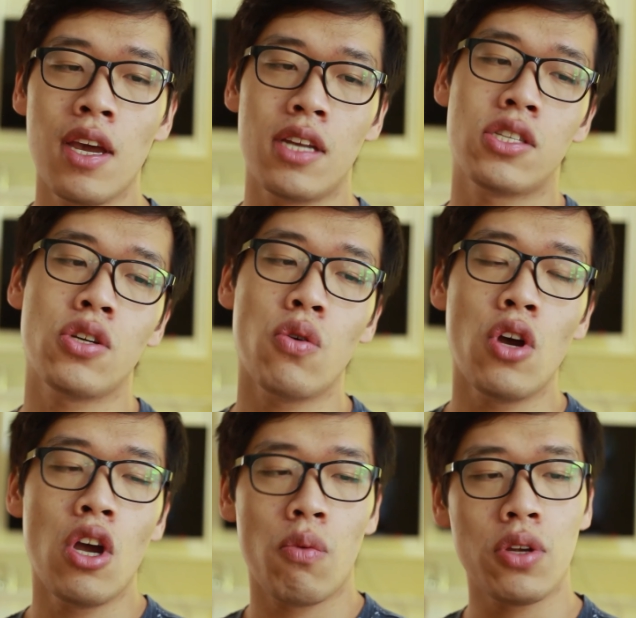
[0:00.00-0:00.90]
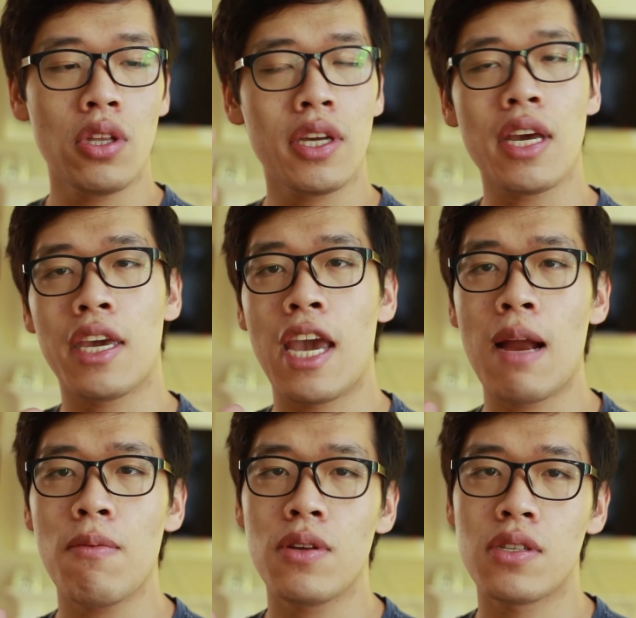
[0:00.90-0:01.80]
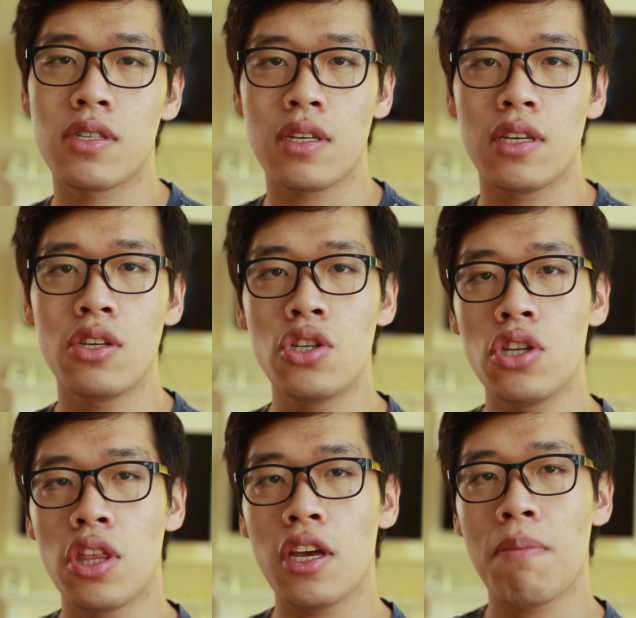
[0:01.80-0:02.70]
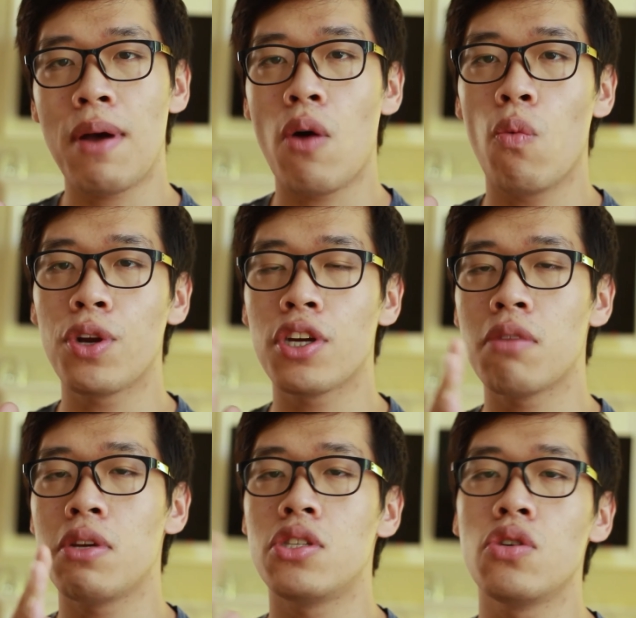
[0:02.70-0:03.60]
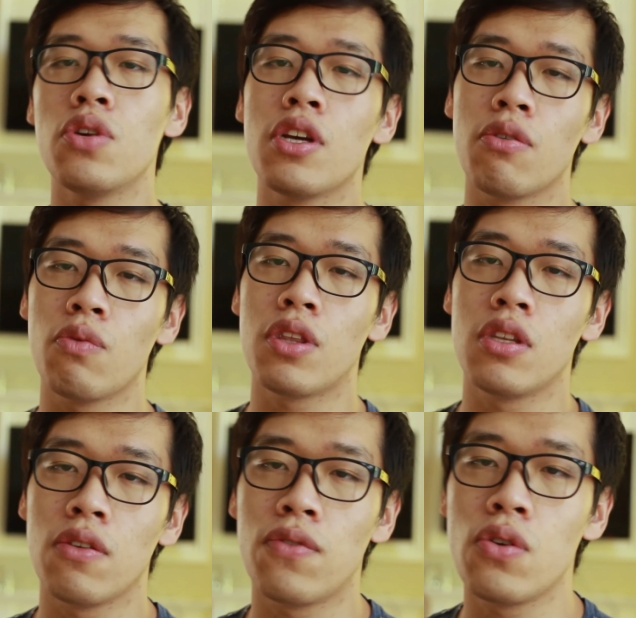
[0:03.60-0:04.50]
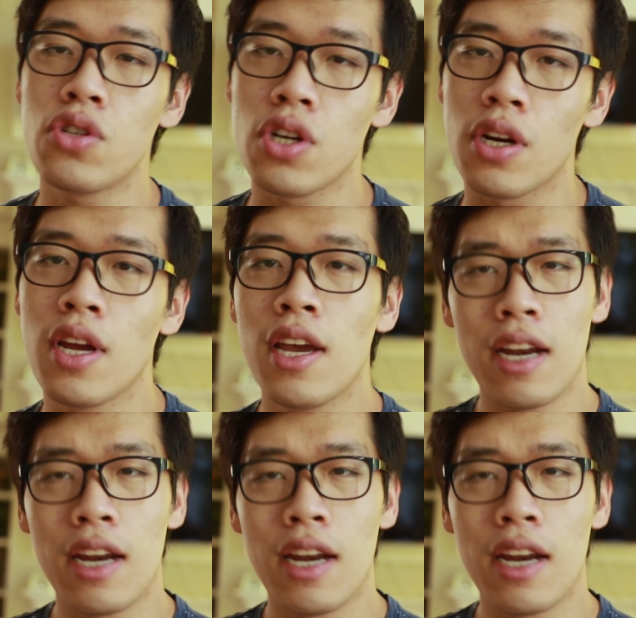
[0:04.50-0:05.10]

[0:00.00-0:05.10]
And so when you look at cameras, you should think about what you're going to be doing within the future.